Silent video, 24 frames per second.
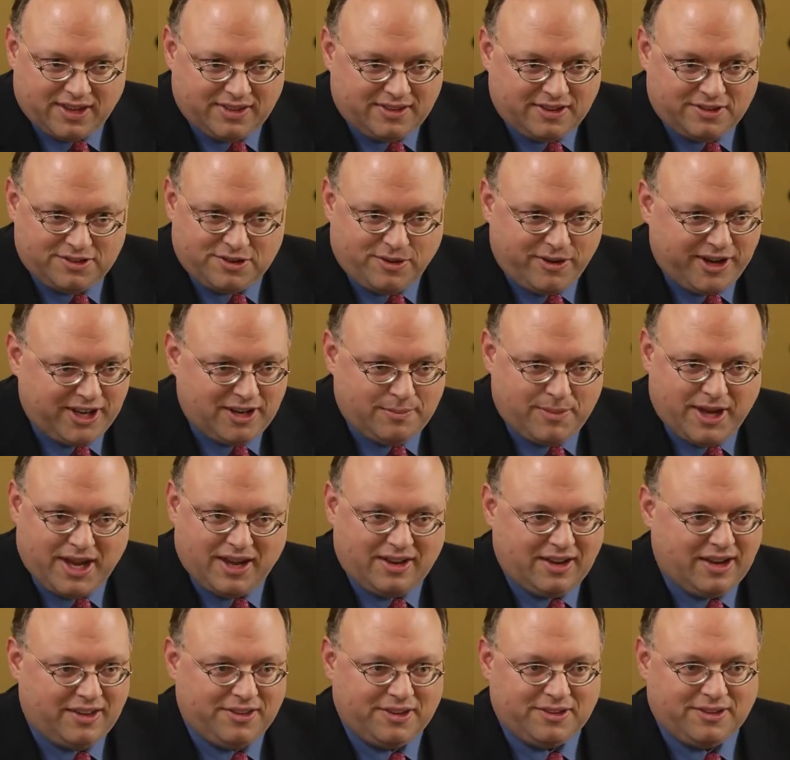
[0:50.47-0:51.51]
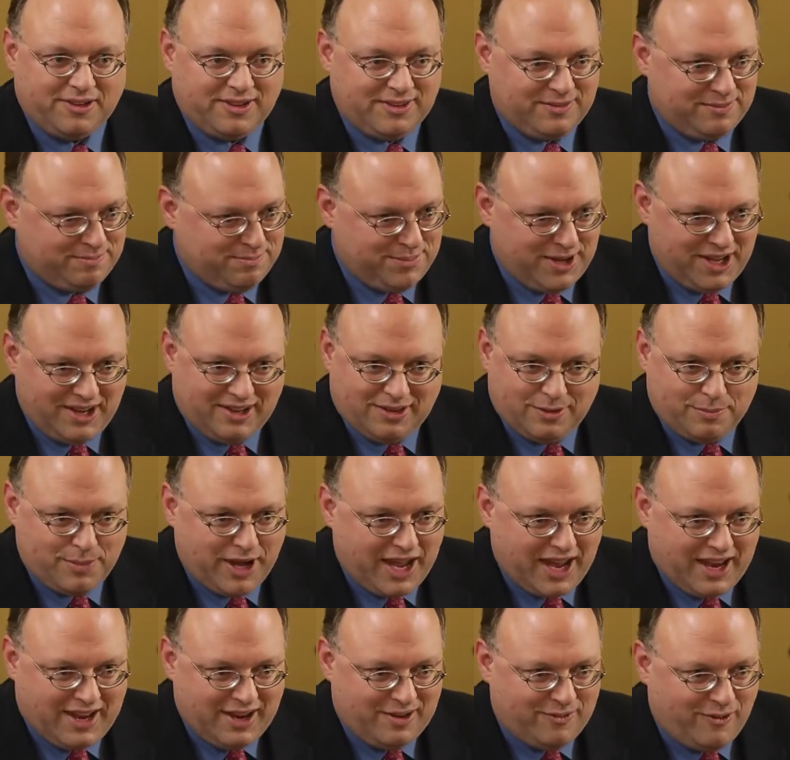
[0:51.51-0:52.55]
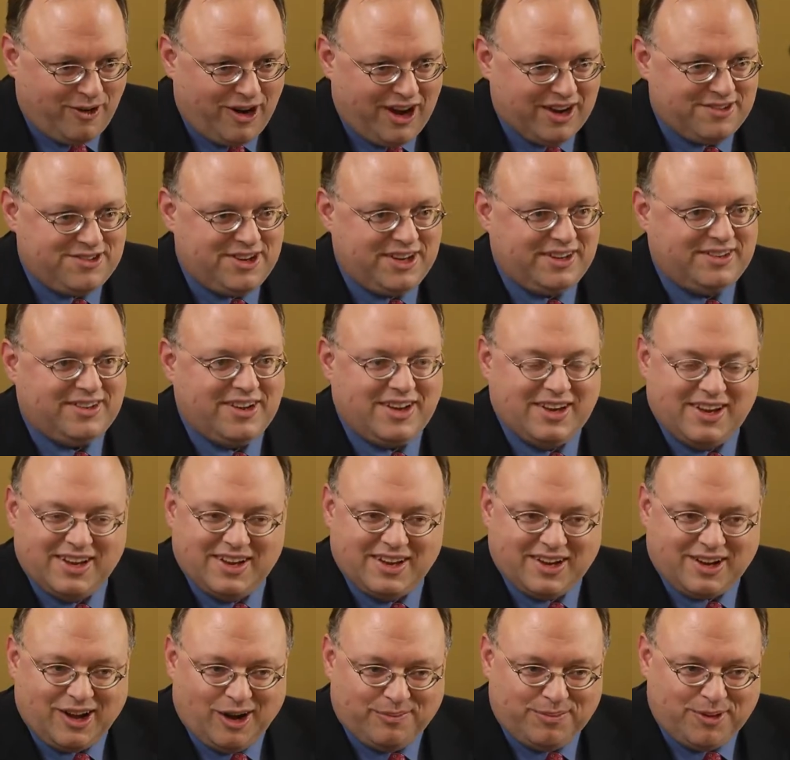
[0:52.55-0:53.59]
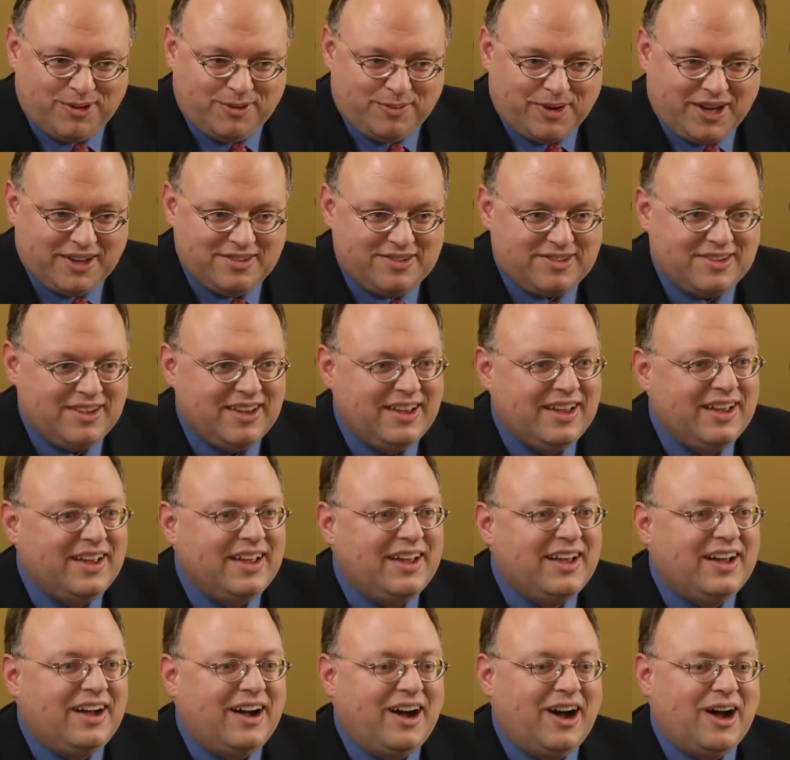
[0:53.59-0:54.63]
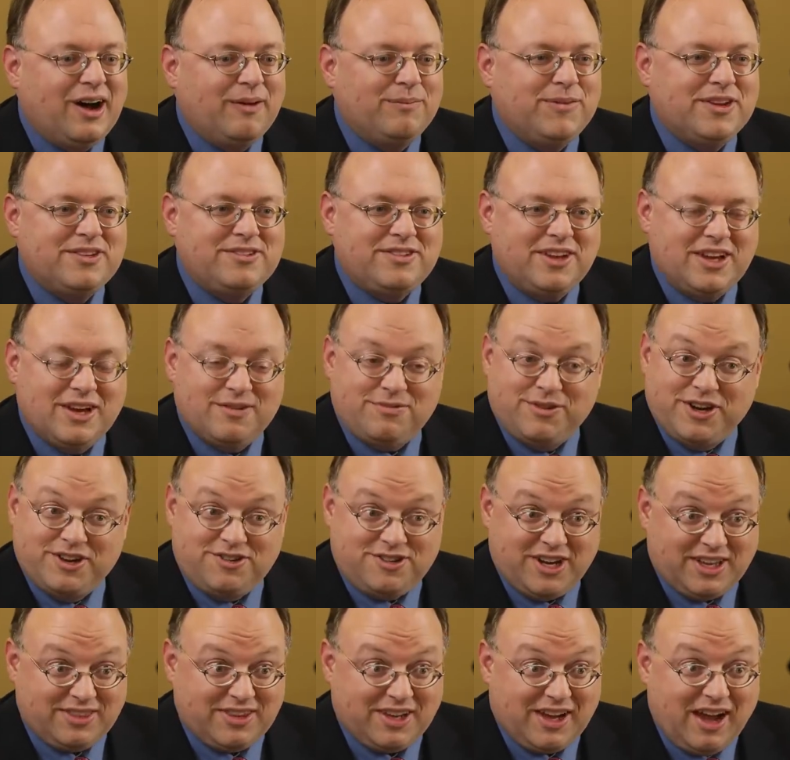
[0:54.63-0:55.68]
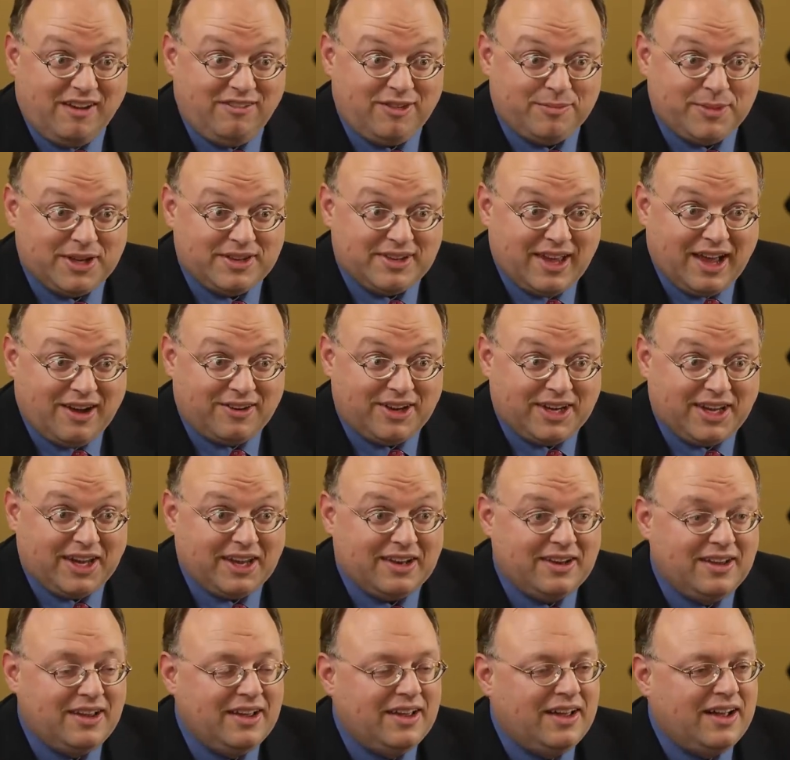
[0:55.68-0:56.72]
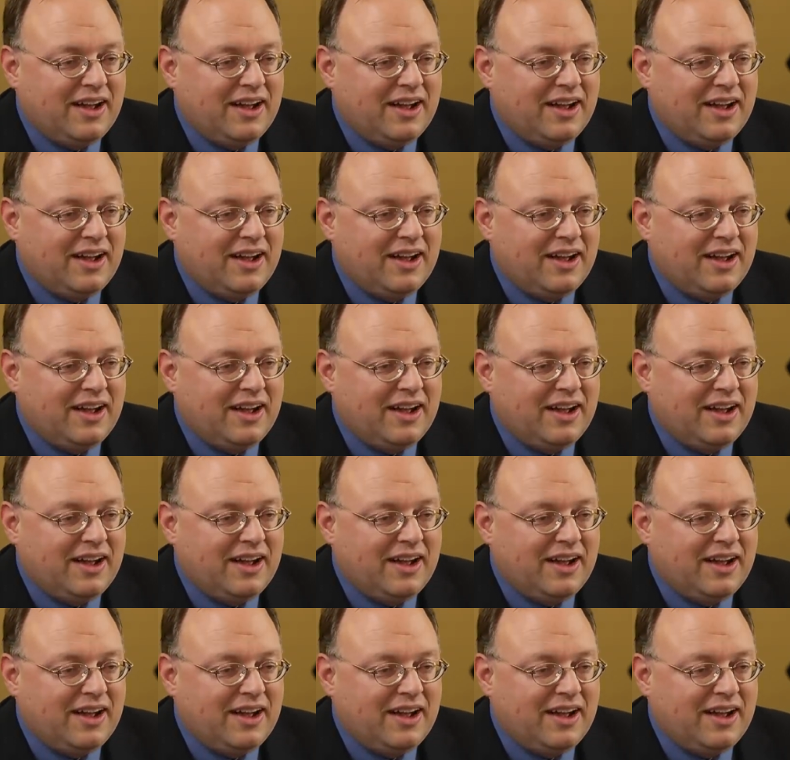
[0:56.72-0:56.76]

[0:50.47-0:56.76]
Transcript: that there's going to be another big debate in Washington in a couple of months to see if we shut the government down again.